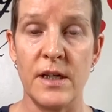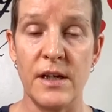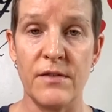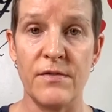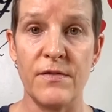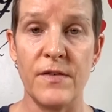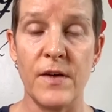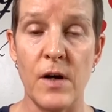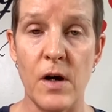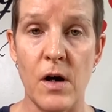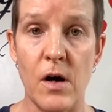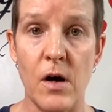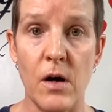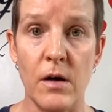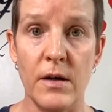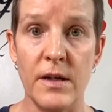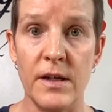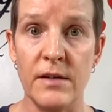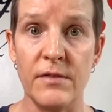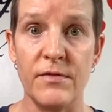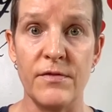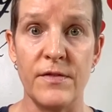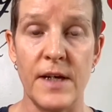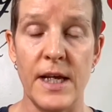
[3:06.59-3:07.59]
if
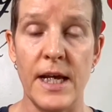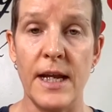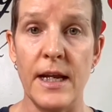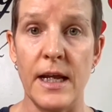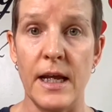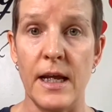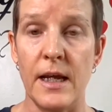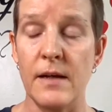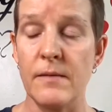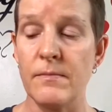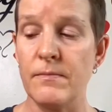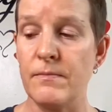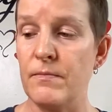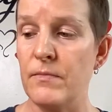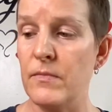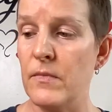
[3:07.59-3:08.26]
any.